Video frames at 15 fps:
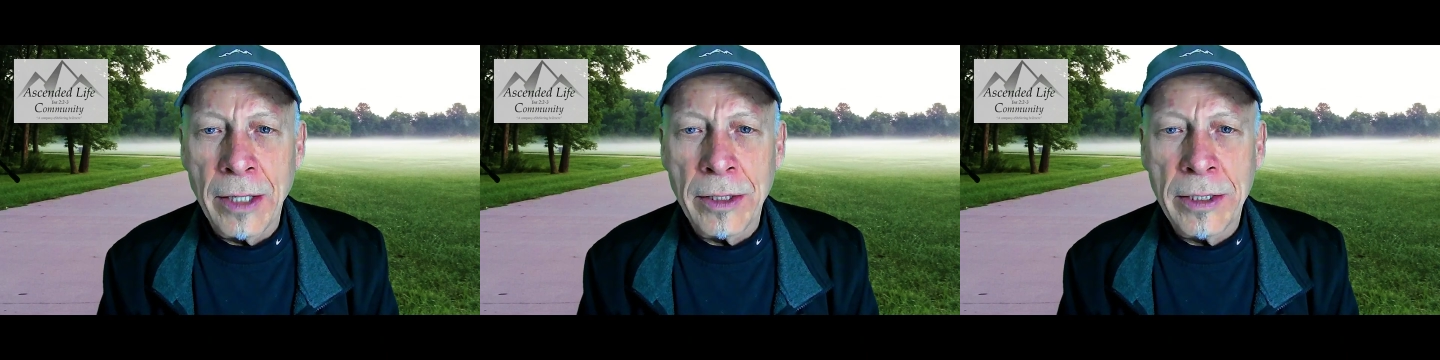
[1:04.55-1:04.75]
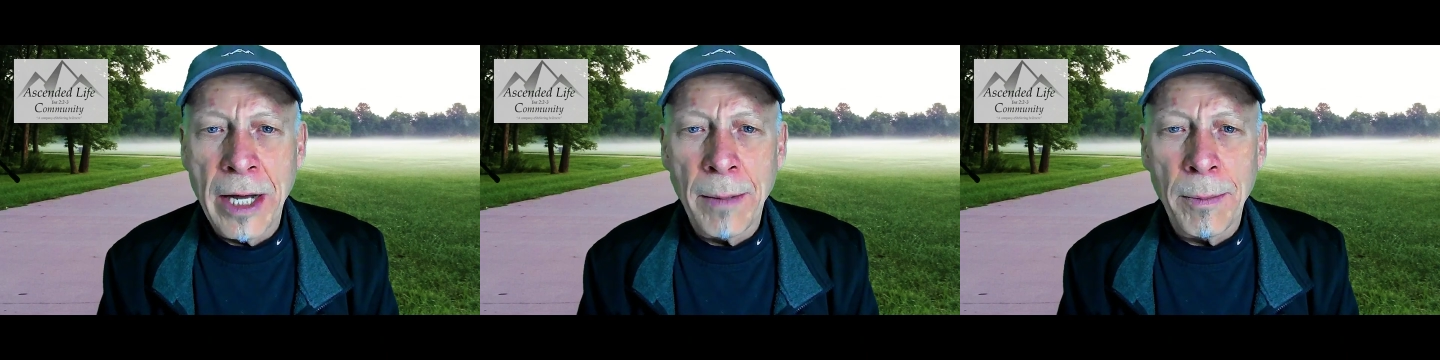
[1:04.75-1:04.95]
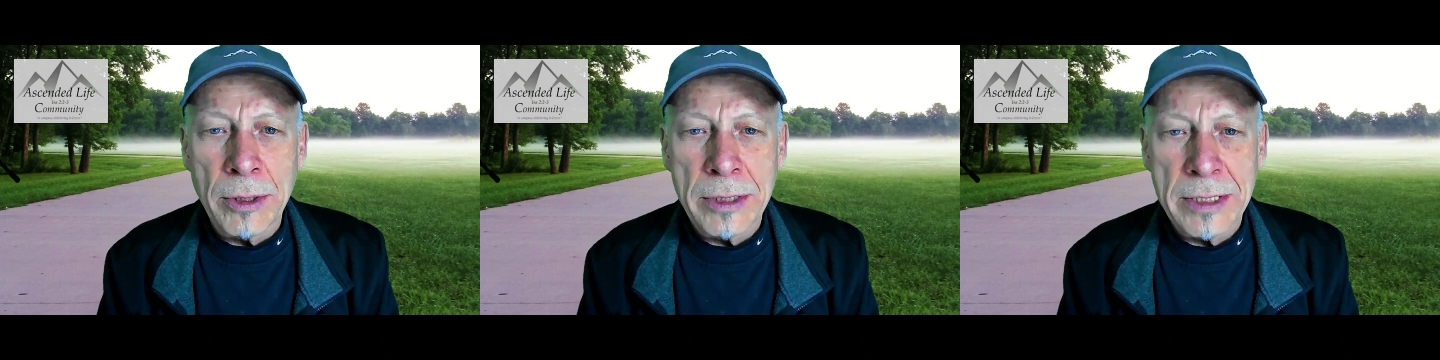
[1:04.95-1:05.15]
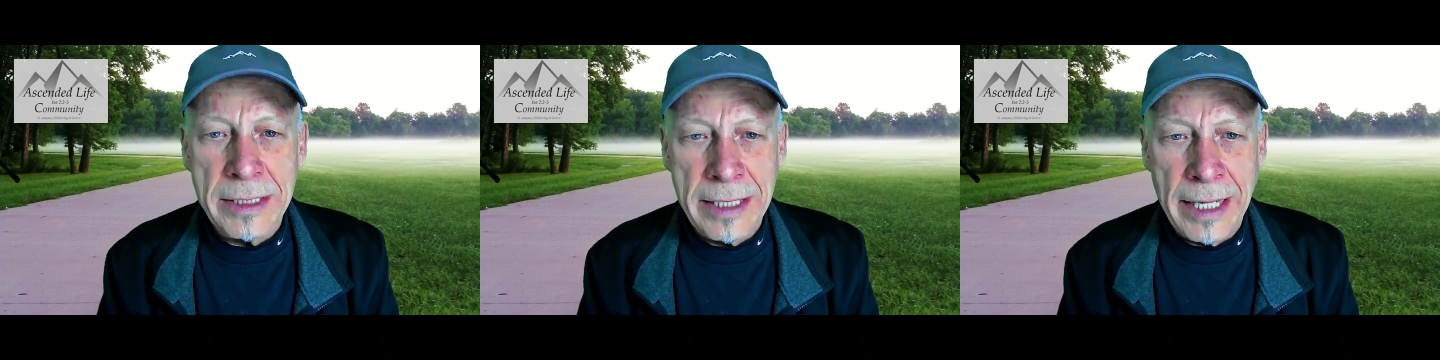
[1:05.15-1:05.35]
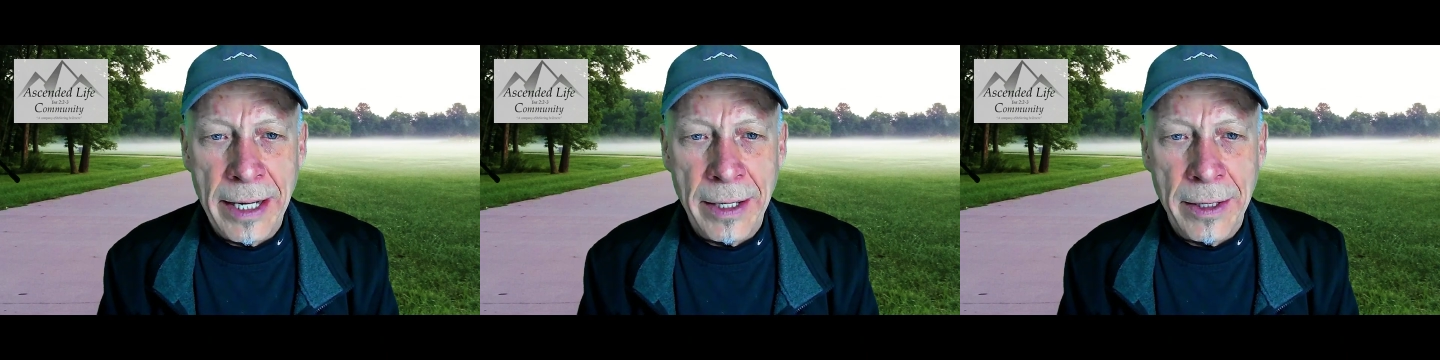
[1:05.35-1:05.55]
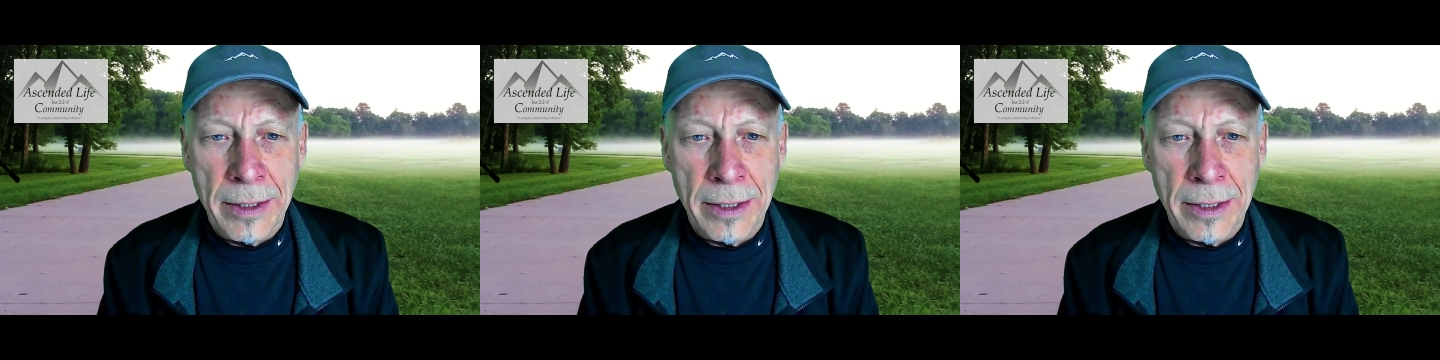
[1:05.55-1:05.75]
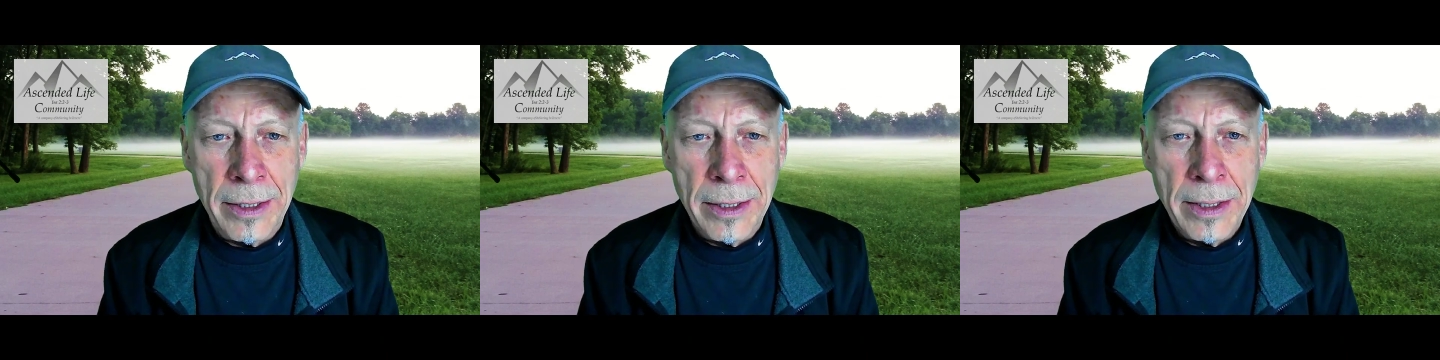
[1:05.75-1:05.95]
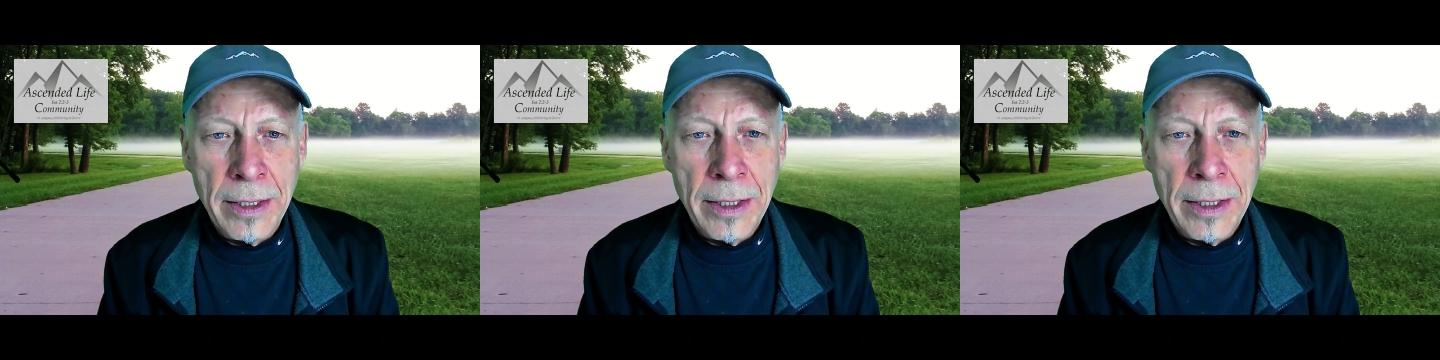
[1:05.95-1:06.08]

a double standard,